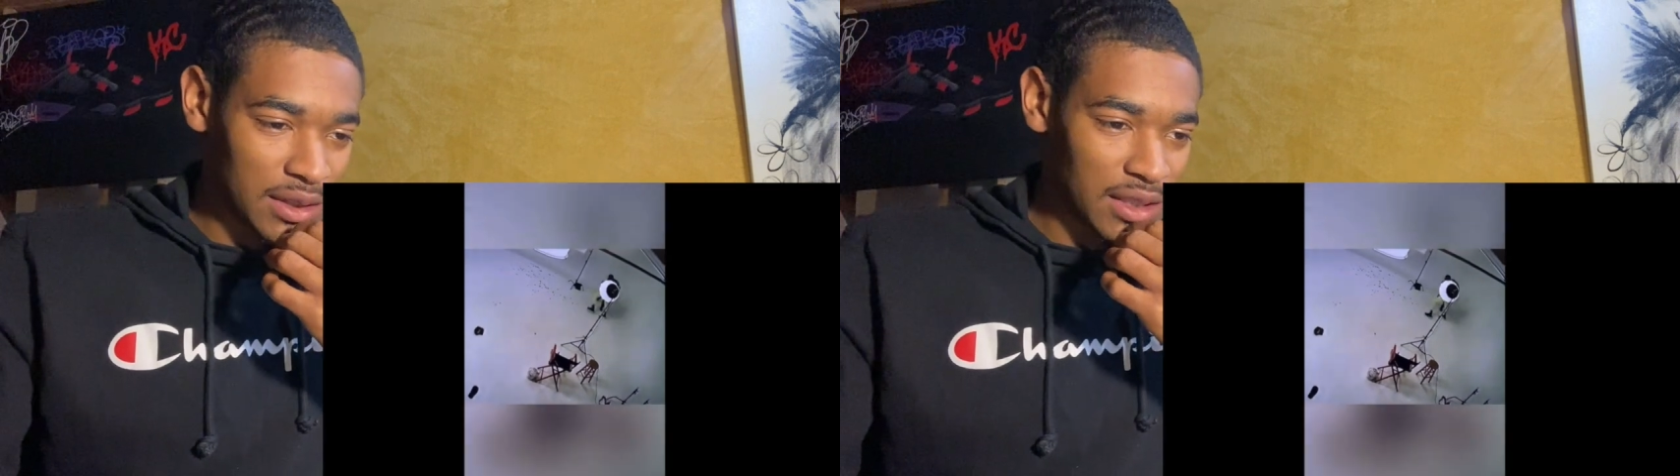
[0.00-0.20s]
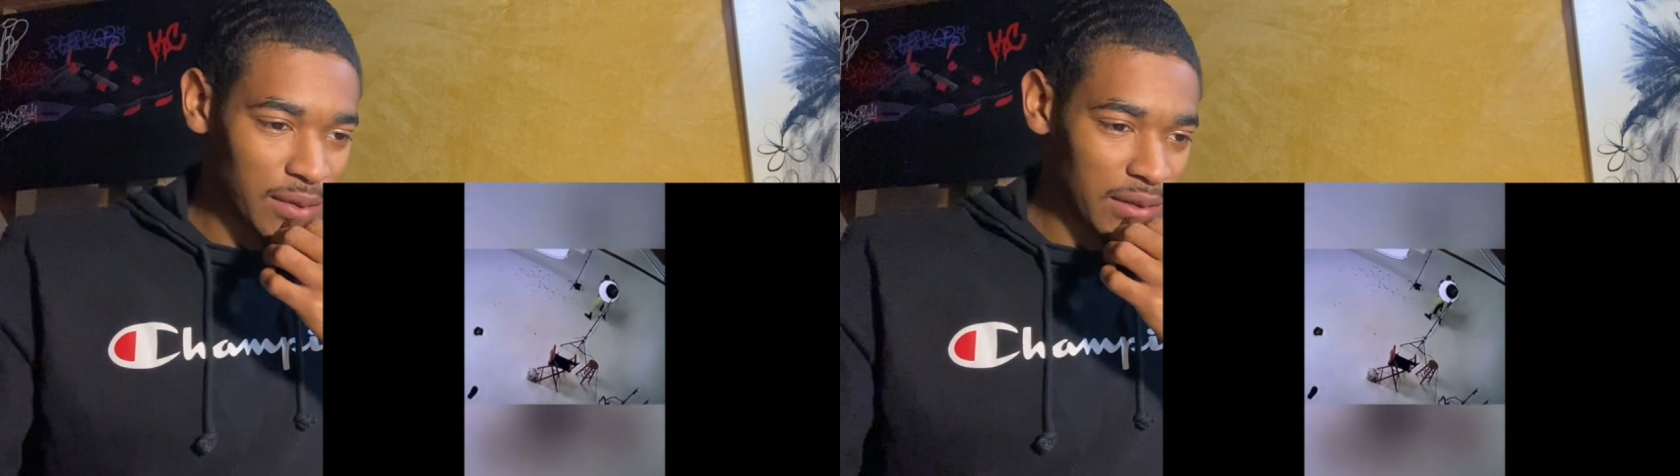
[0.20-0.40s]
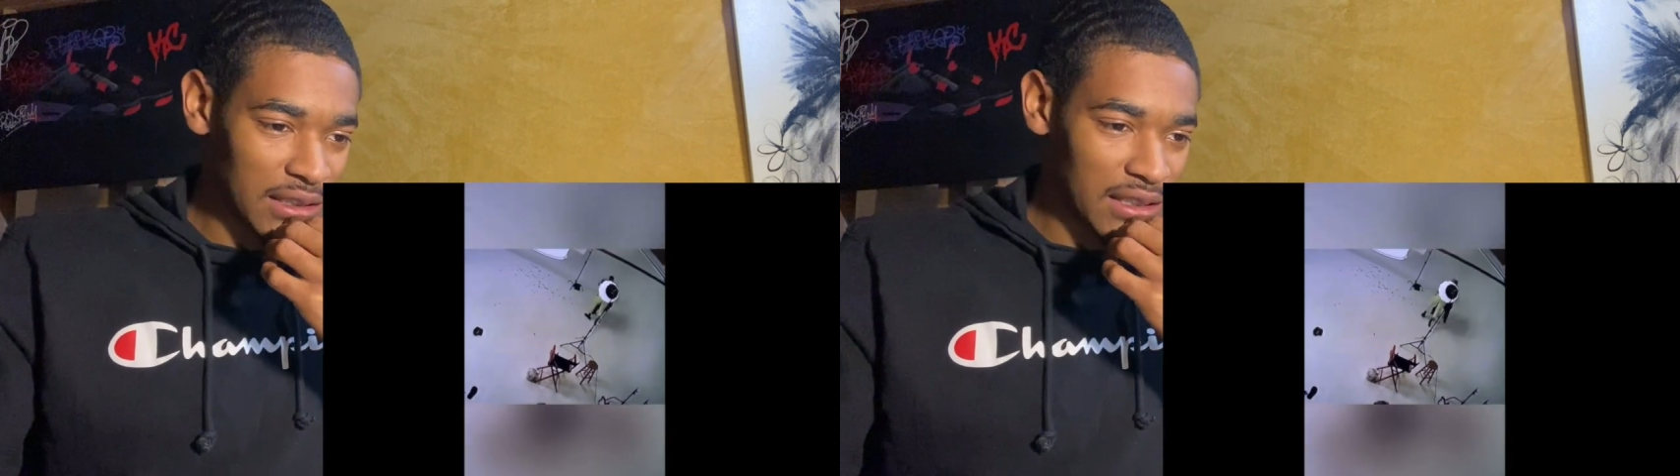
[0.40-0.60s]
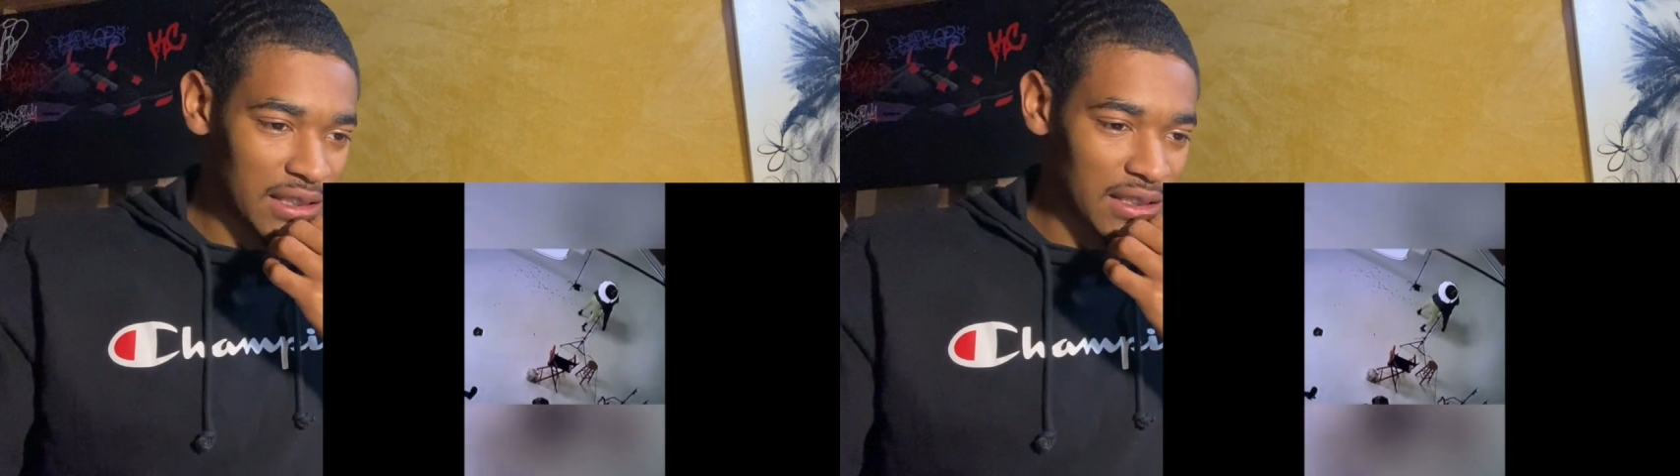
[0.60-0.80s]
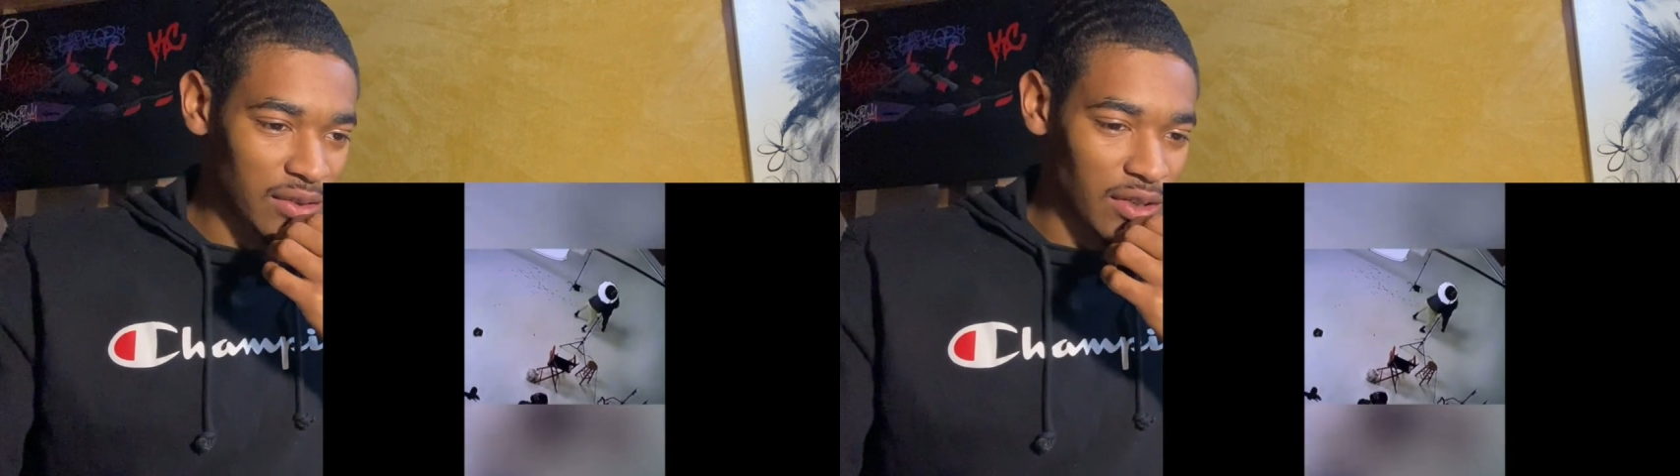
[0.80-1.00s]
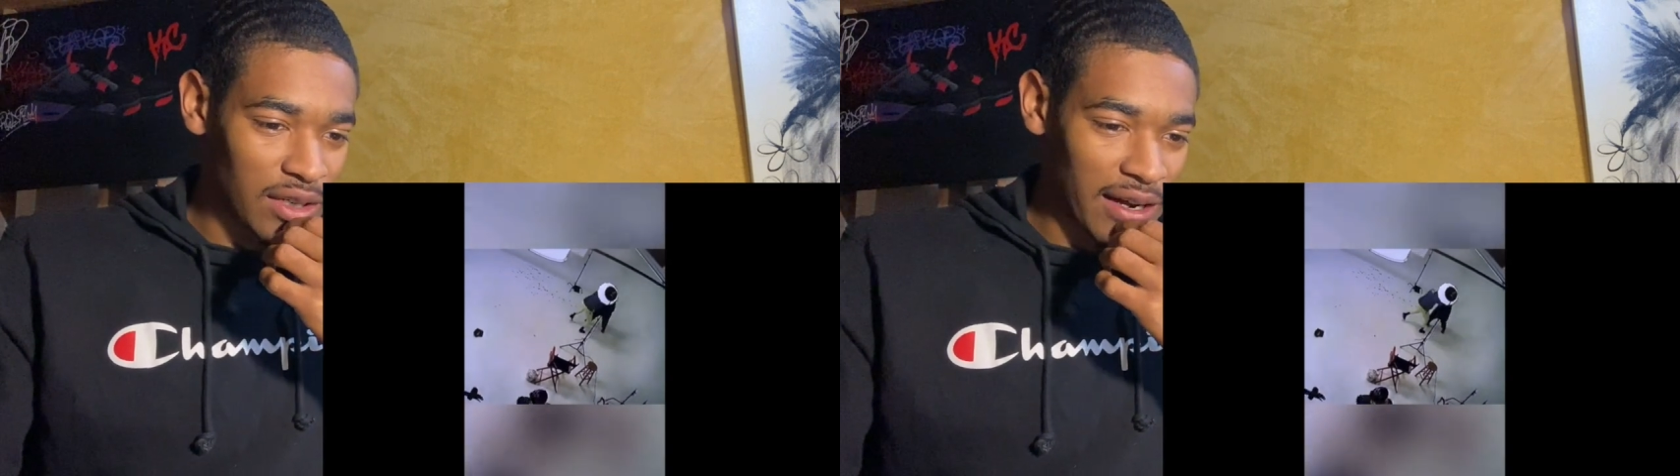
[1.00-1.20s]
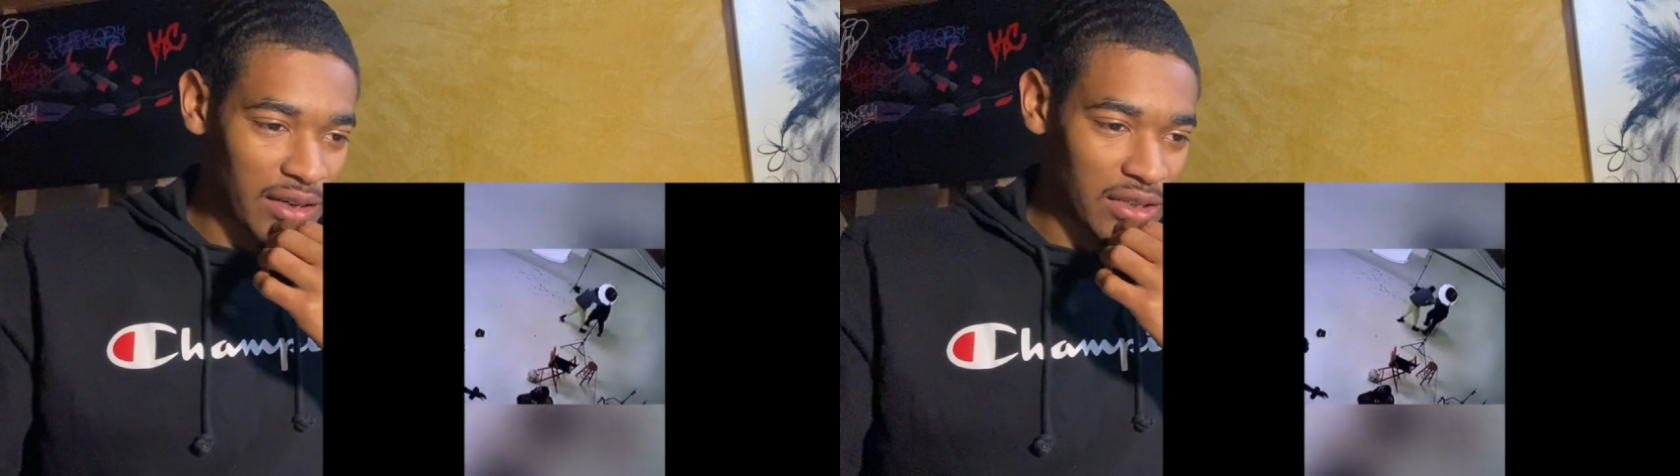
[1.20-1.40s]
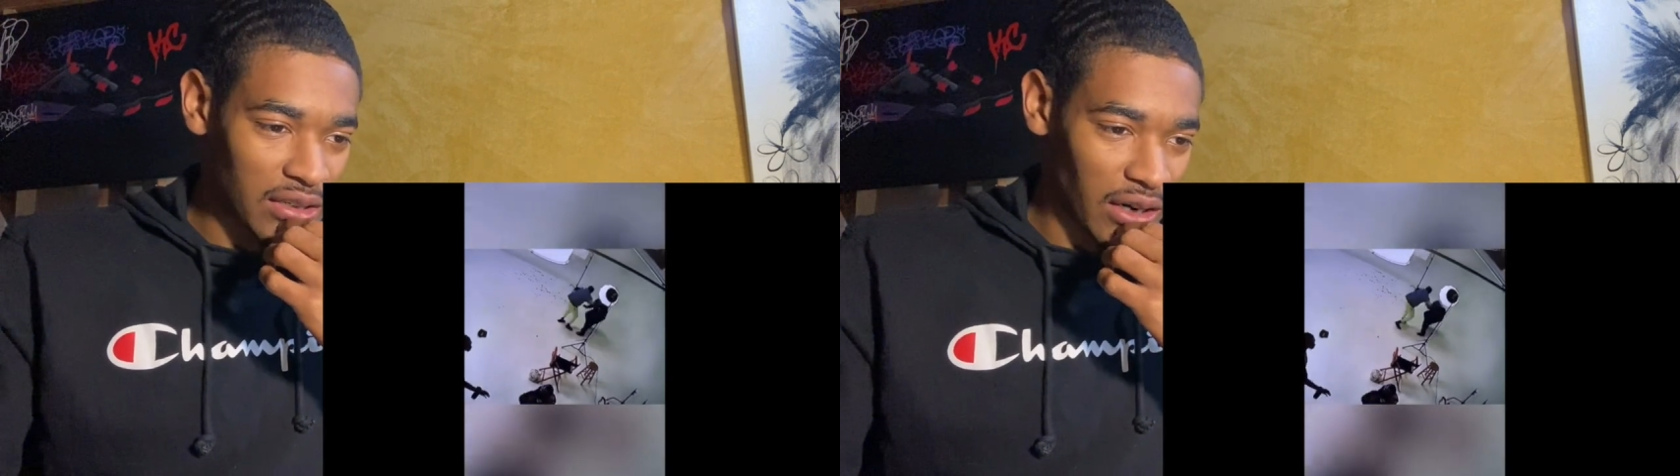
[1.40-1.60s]
He really getting down
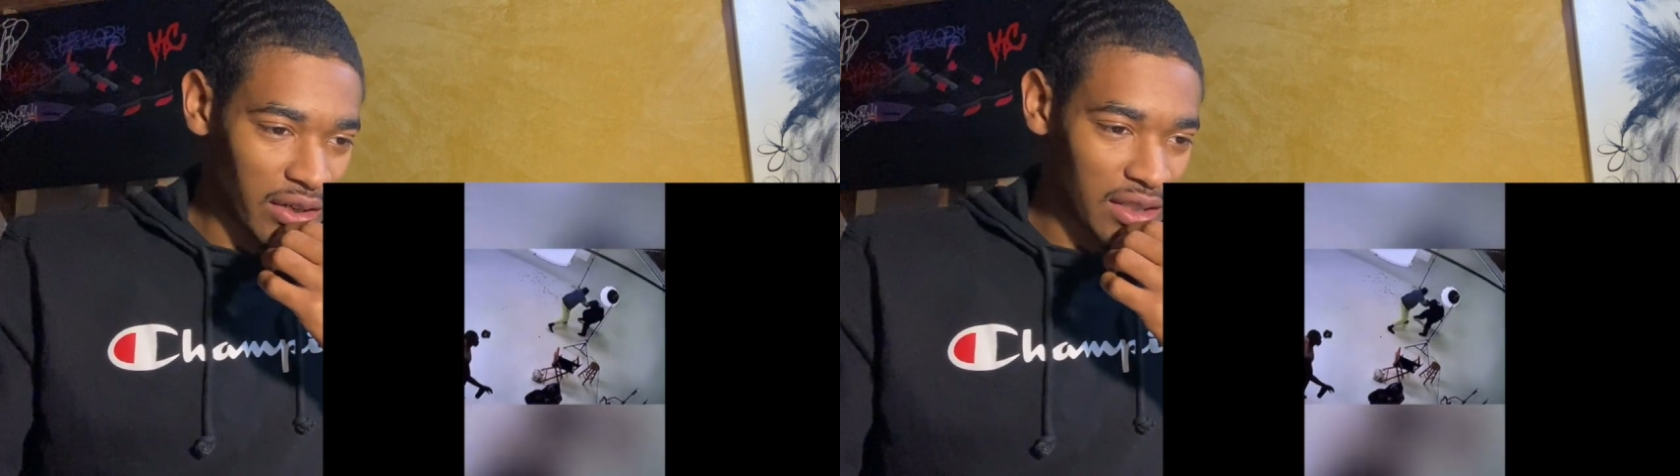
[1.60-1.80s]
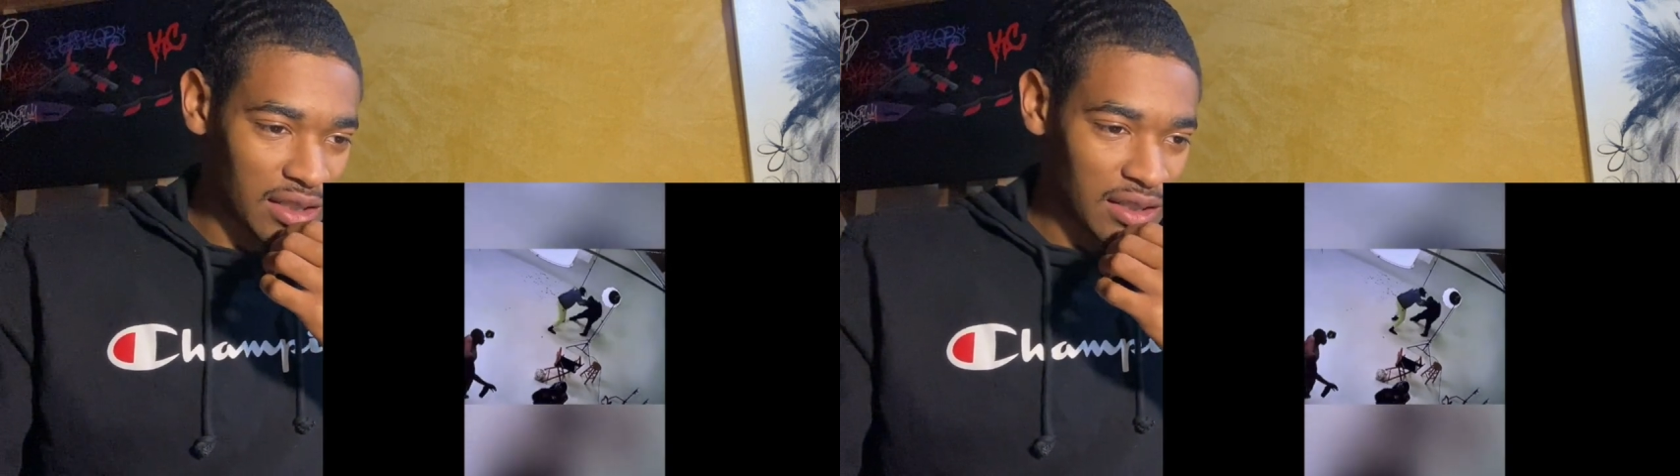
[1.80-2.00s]
and dirty.